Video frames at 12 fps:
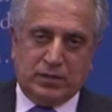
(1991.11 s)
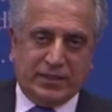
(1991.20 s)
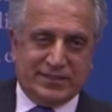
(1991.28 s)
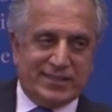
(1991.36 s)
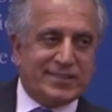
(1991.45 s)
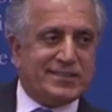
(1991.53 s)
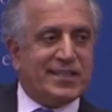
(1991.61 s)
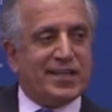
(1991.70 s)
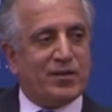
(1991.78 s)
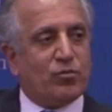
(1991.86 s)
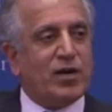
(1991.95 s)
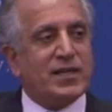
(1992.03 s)

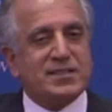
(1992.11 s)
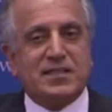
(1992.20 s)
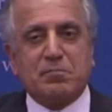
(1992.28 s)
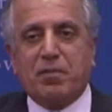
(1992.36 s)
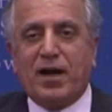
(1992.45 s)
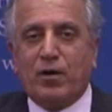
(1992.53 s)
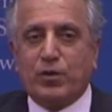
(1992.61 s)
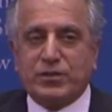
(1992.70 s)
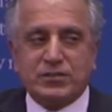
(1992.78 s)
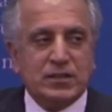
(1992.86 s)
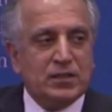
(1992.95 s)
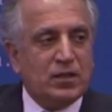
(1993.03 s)
existing and rising
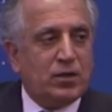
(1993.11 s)
powers